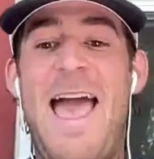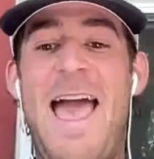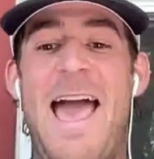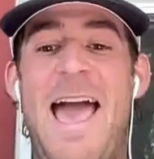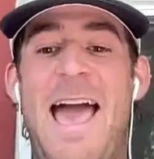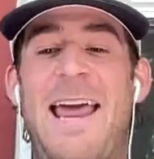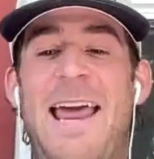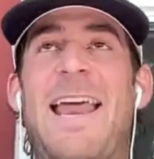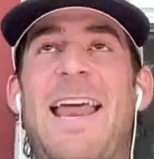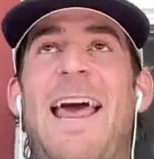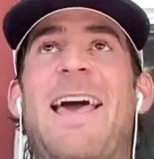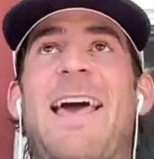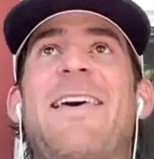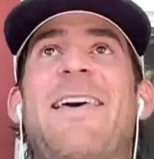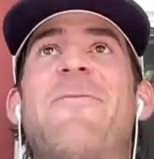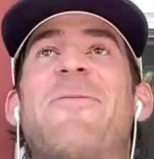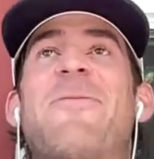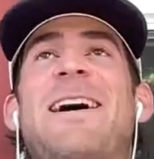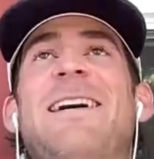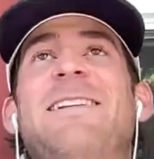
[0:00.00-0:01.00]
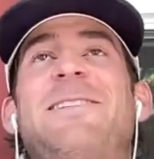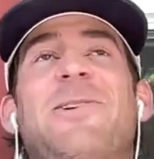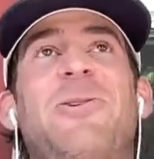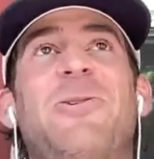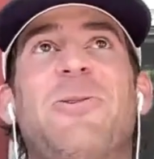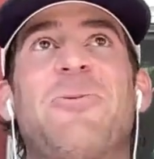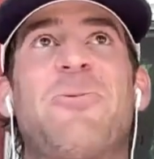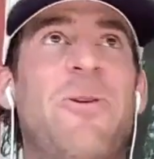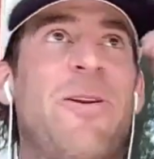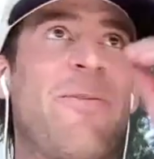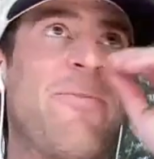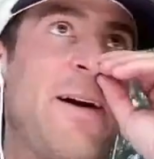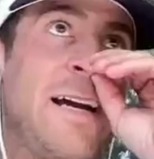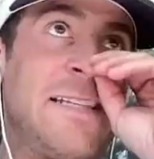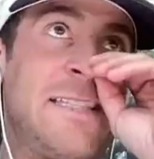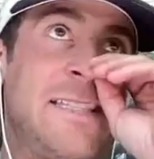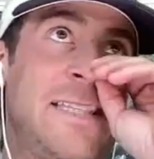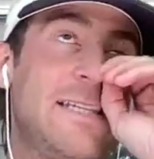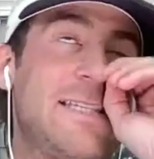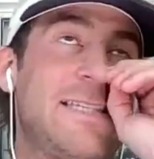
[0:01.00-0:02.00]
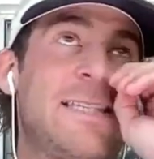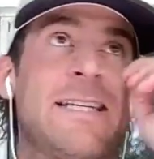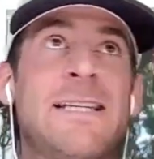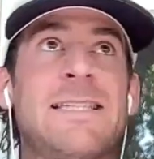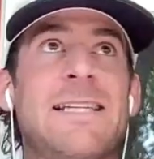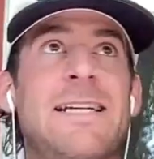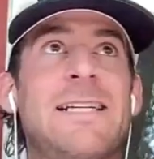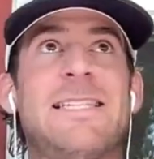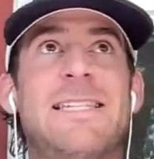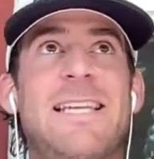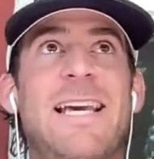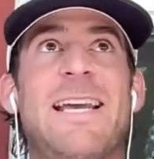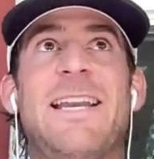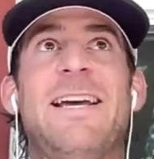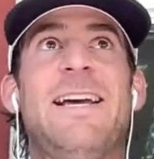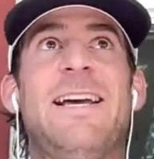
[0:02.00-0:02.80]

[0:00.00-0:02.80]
and then when I told one of my assistants, I said,